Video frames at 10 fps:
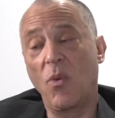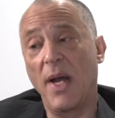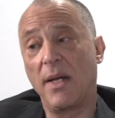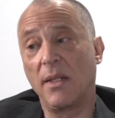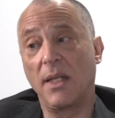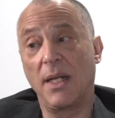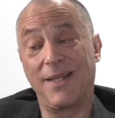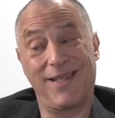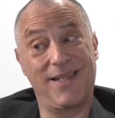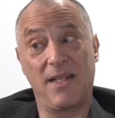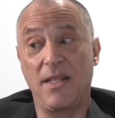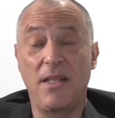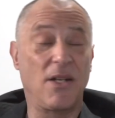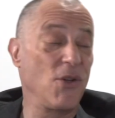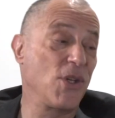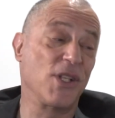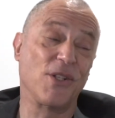Well, you know, you can